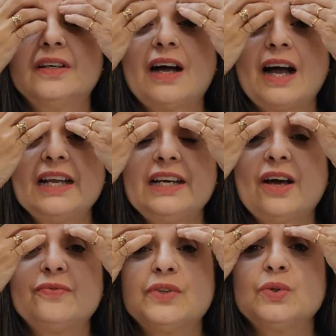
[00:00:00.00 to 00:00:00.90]
I
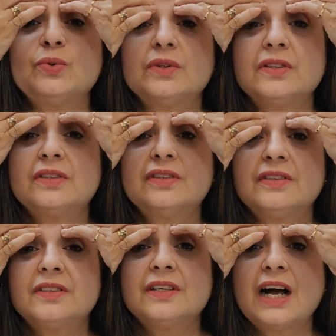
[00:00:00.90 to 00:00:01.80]
love you.
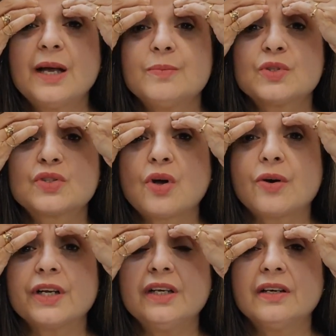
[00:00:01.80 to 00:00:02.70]
I'm
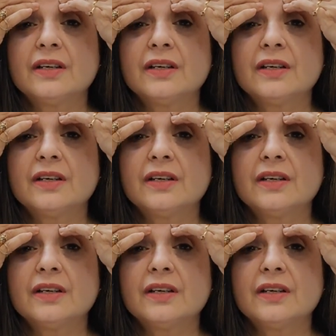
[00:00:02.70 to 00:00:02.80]
sorry.